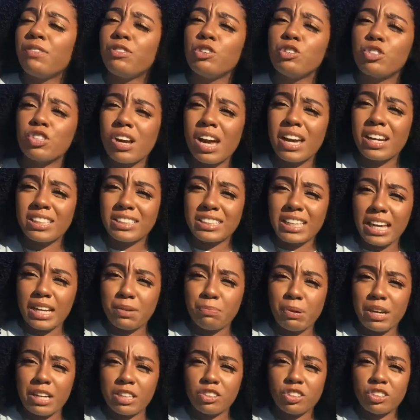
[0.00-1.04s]
you try to take
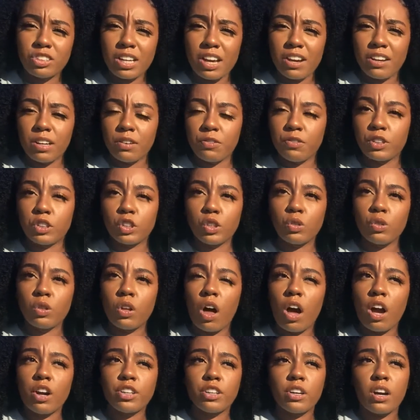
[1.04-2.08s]
pictures out here for too long,